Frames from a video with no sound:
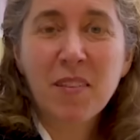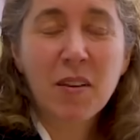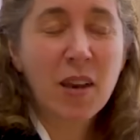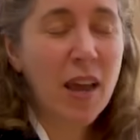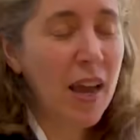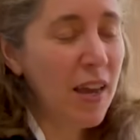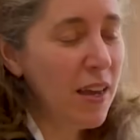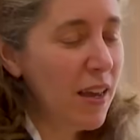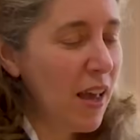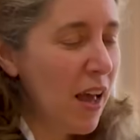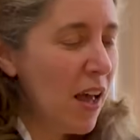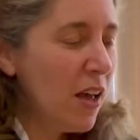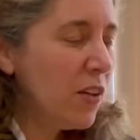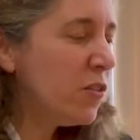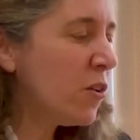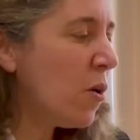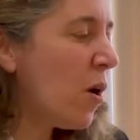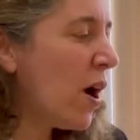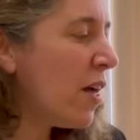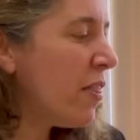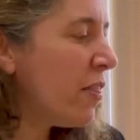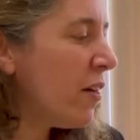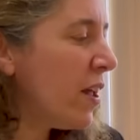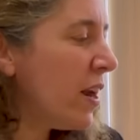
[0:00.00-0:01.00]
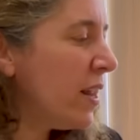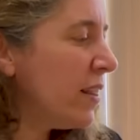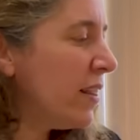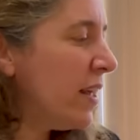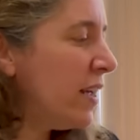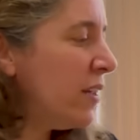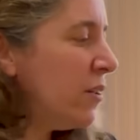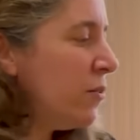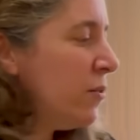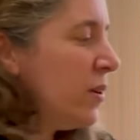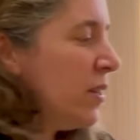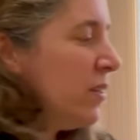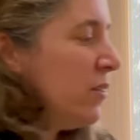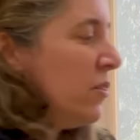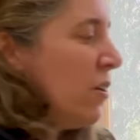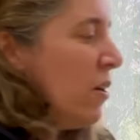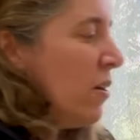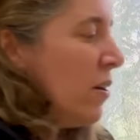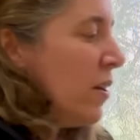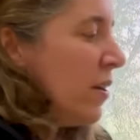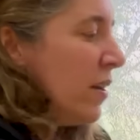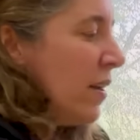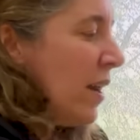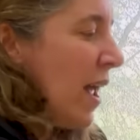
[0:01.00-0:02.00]
Okay, so I thought I'd let you in
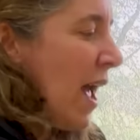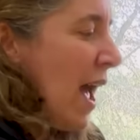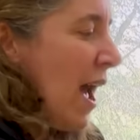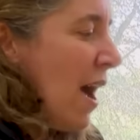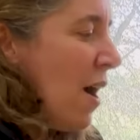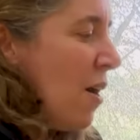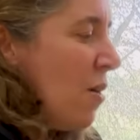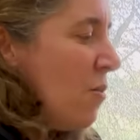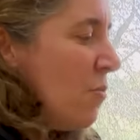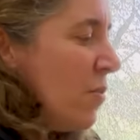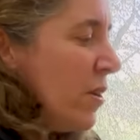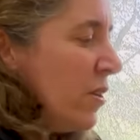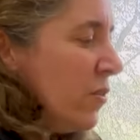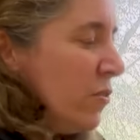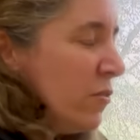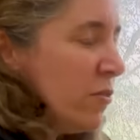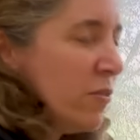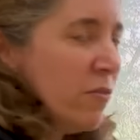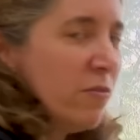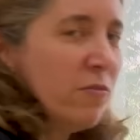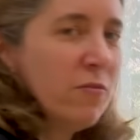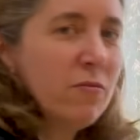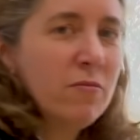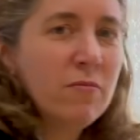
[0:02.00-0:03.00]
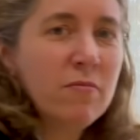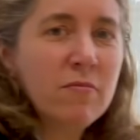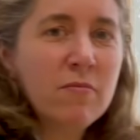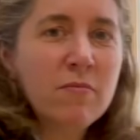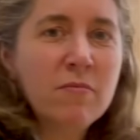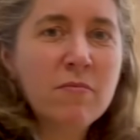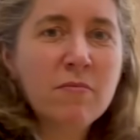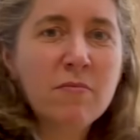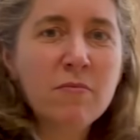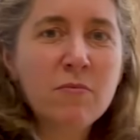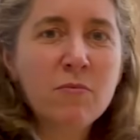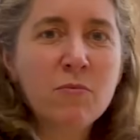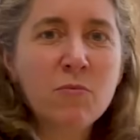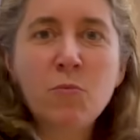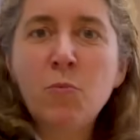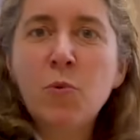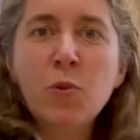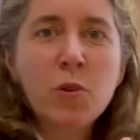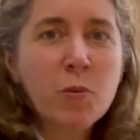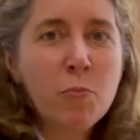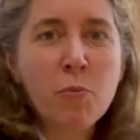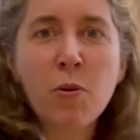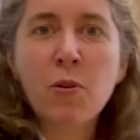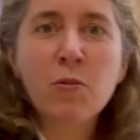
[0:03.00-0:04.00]
on how we sort of
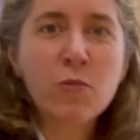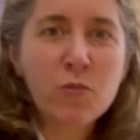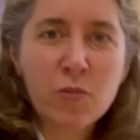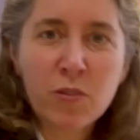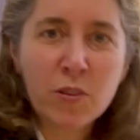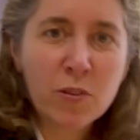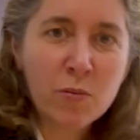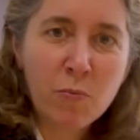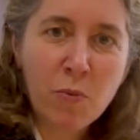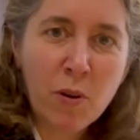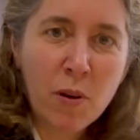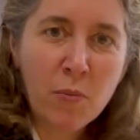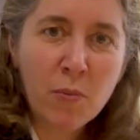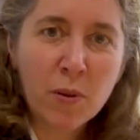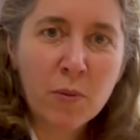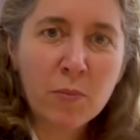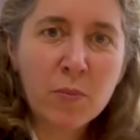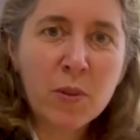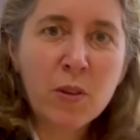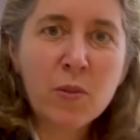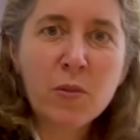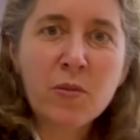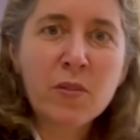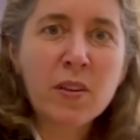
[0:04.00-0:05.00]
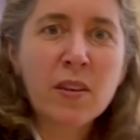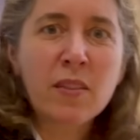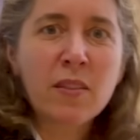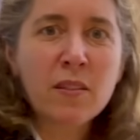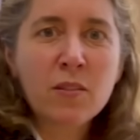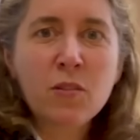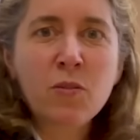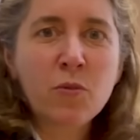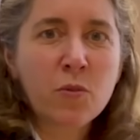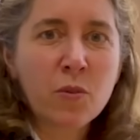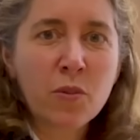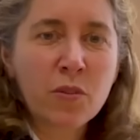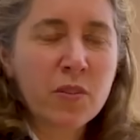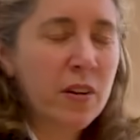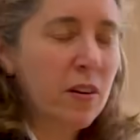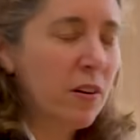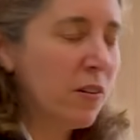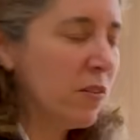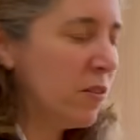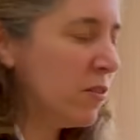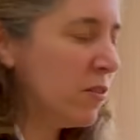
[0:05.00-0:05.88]
would approach this problem using the tools at our